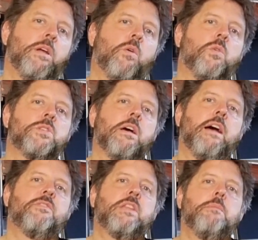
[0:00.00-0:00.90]
also
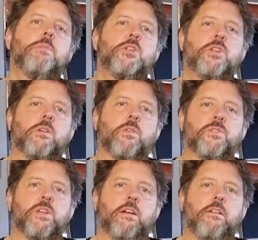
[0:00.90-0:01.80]
have temperature
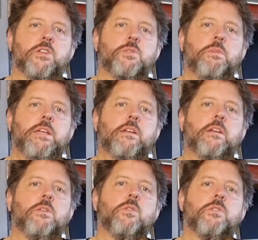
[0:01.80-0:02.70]
controllers where you
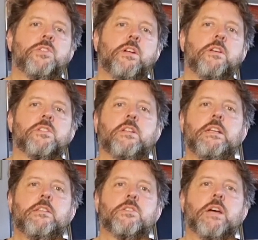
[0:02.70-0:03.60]
can hook chillers and
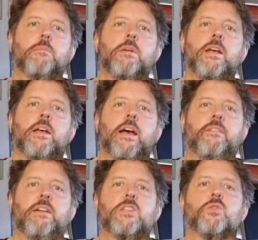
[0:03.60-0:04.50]
heaters up,
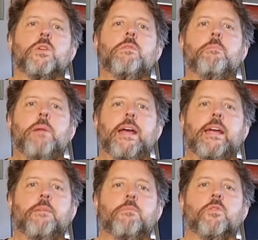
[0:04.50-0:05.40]
and that's sort of a
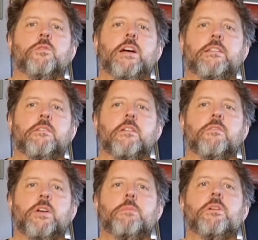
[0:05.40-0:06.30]
backup for that
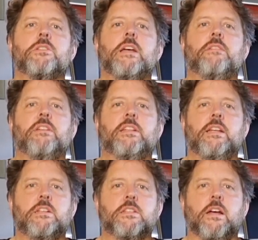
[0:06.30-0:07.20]
thermostat that
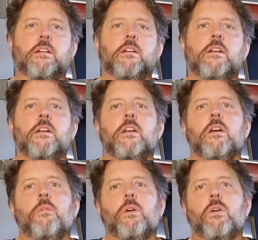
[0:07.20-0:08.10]
gets stuck.
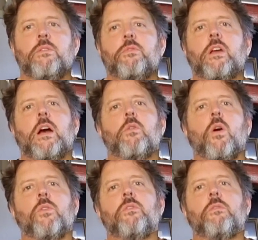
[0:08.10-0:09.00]
Well, if we go
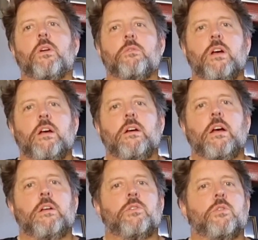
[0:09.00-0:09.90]
on
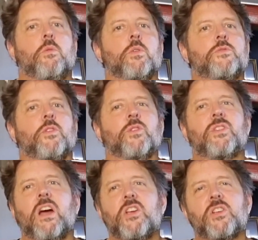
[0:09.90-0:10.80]
towards
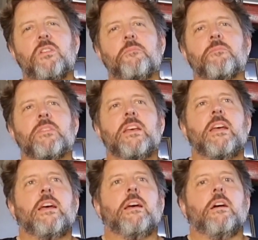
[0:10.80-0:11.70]
filtration,
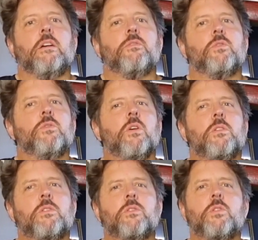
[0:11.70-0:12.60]

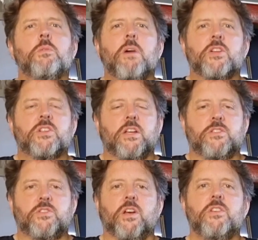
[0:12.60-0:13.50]
not too much
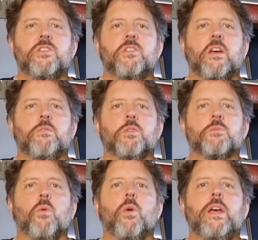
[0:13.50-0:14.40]
has changed. It
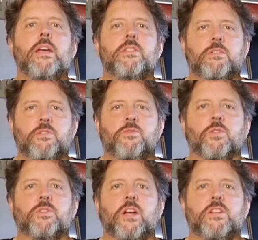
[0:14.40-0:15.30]
was more air-driven
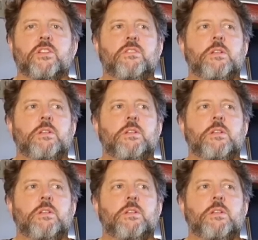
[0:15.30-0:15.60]
filtration